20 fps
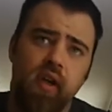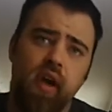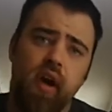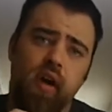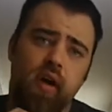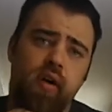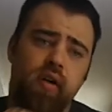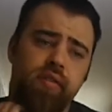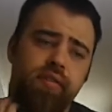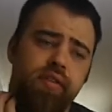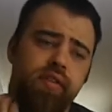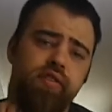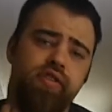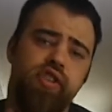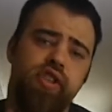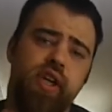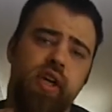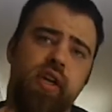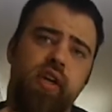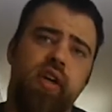Also
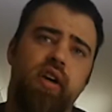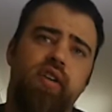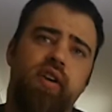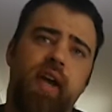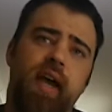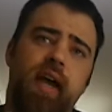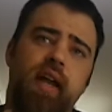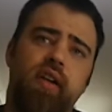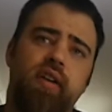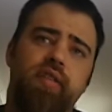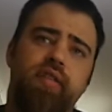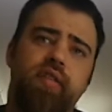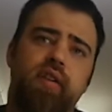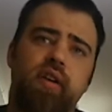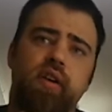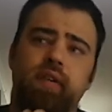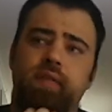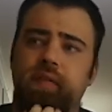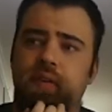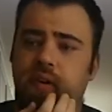check out Alice
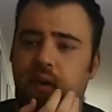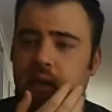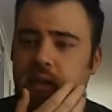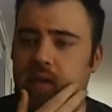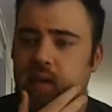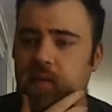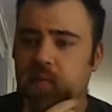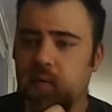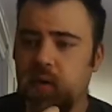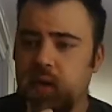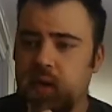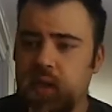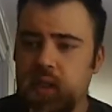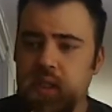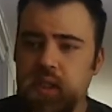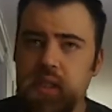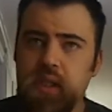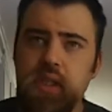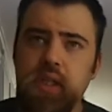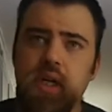Cooper. I did
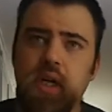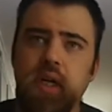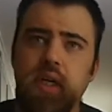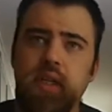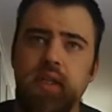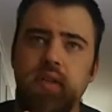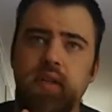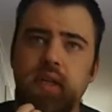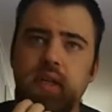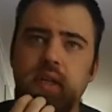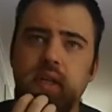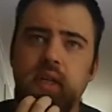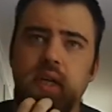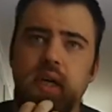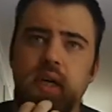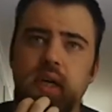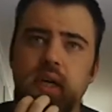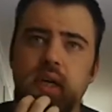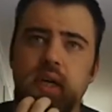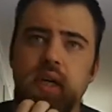one not the
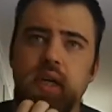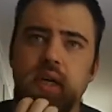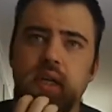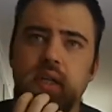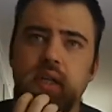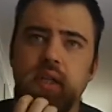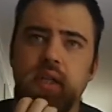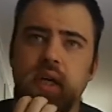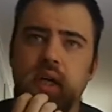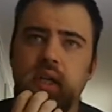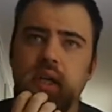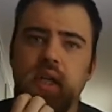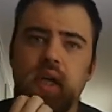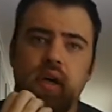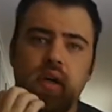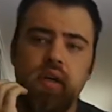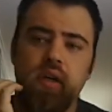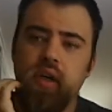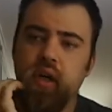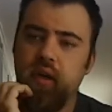uh, not
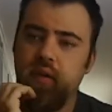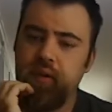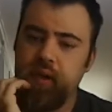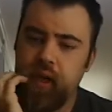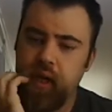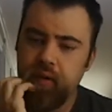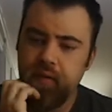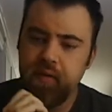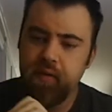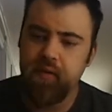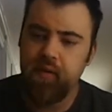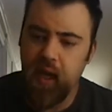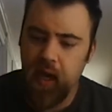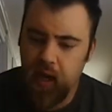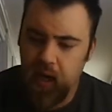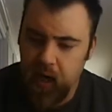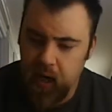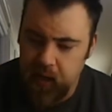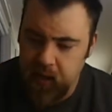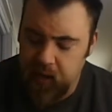long ago, the other
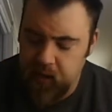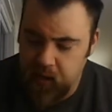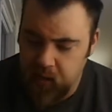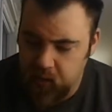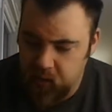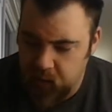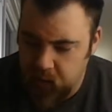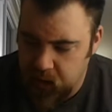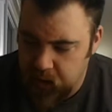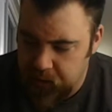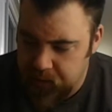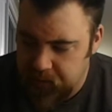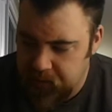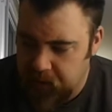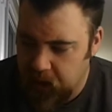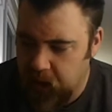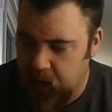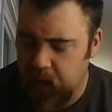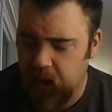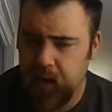day it
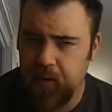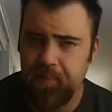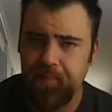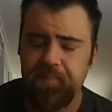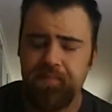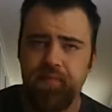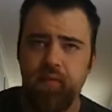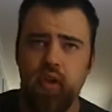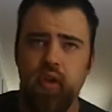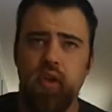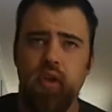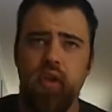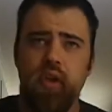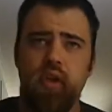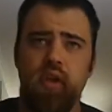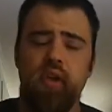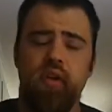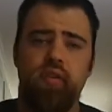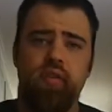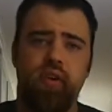was, um,
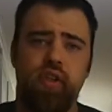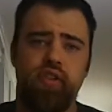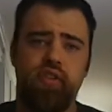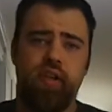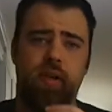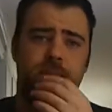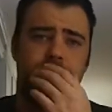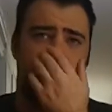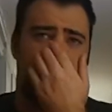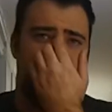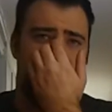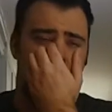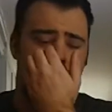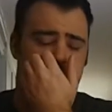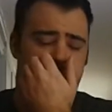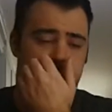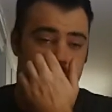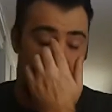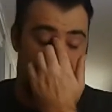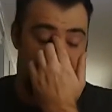which I
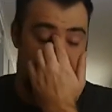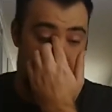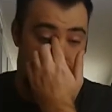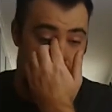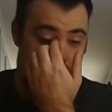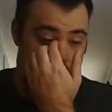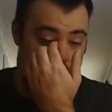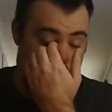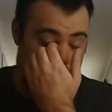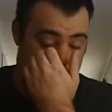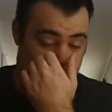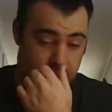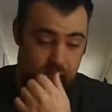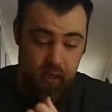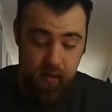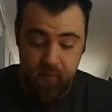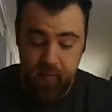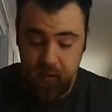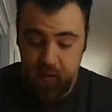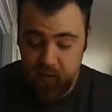posted.
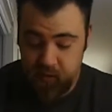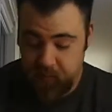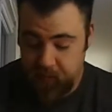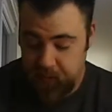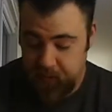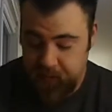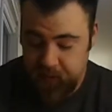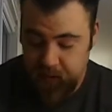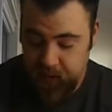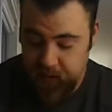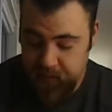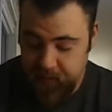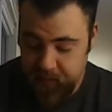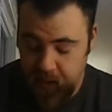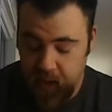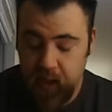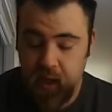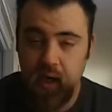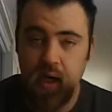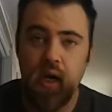Yeah, which was his.
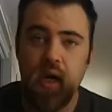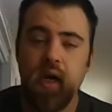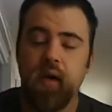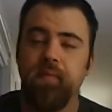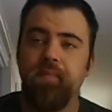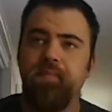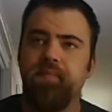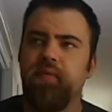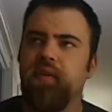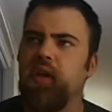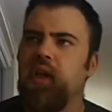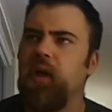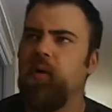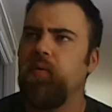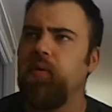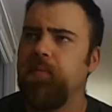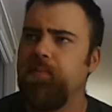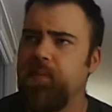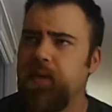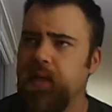Um, it
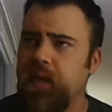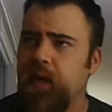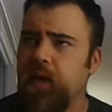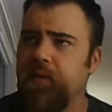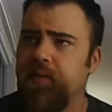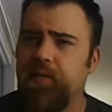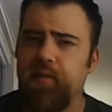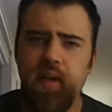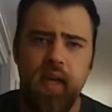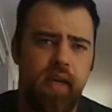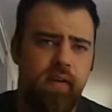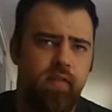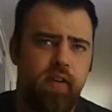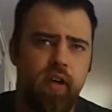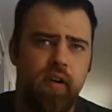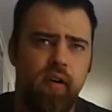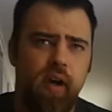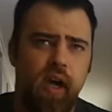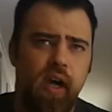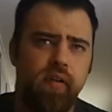would be his
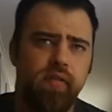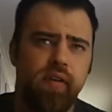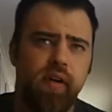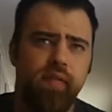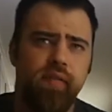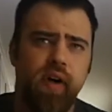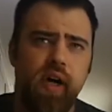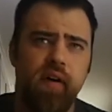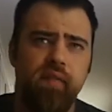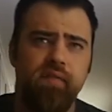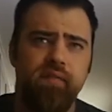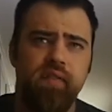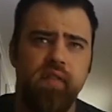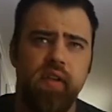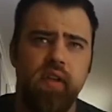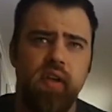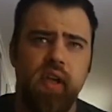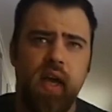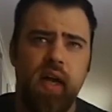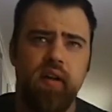debut album. Um,
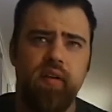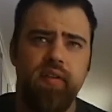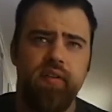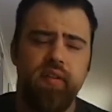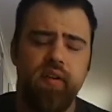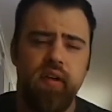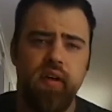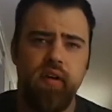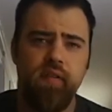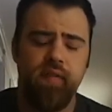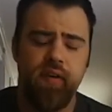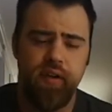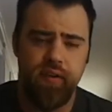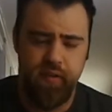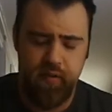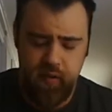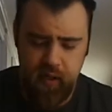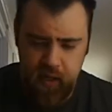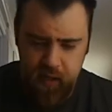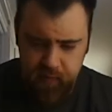Alice
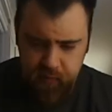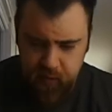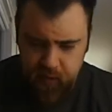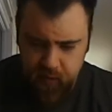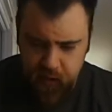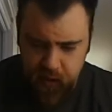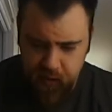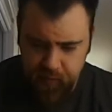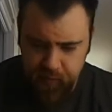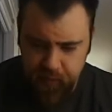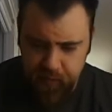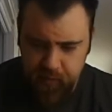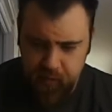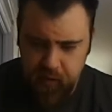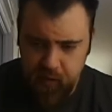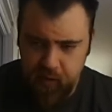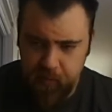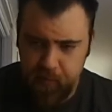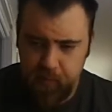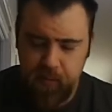Cooper's debut album is
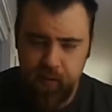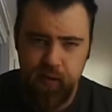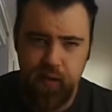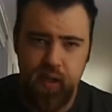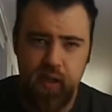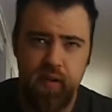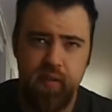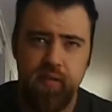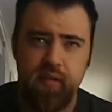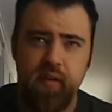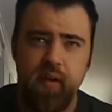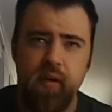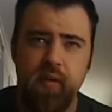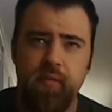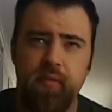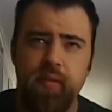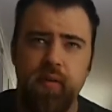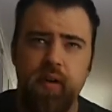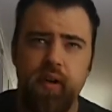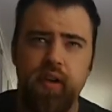called Pretties
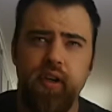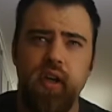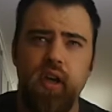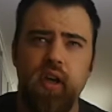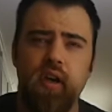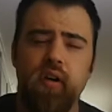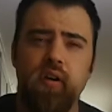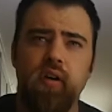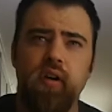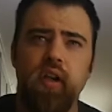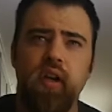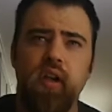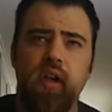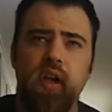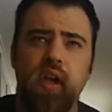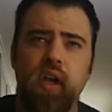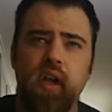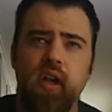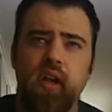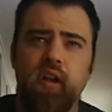for You.
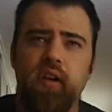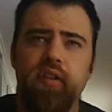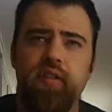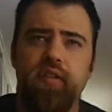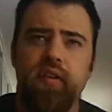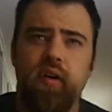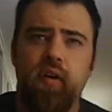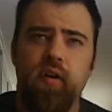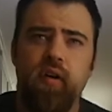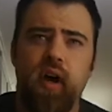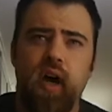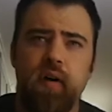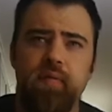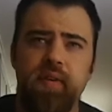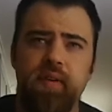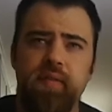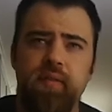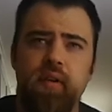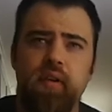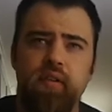So
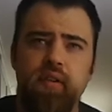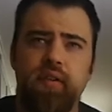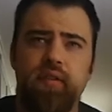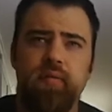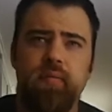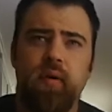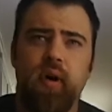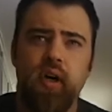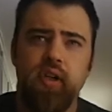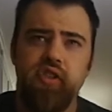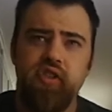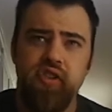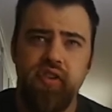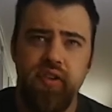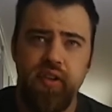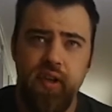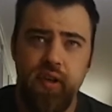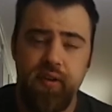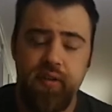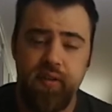um, if you're just
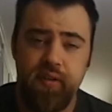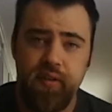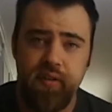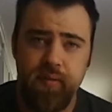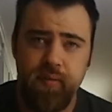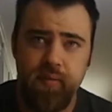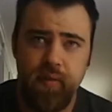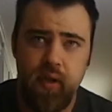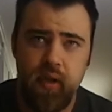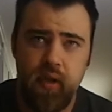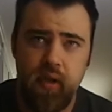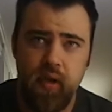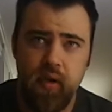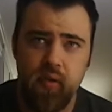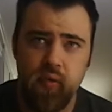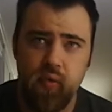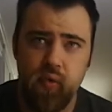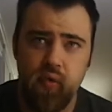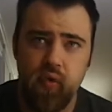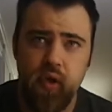watching this
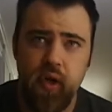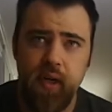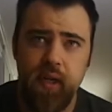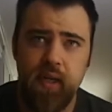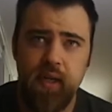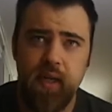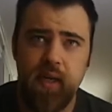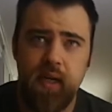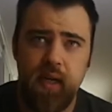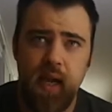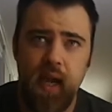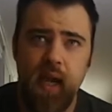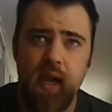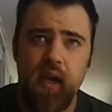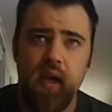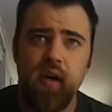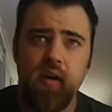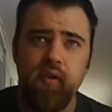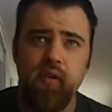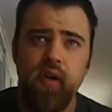video right
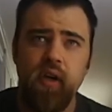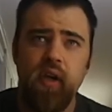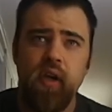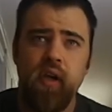now,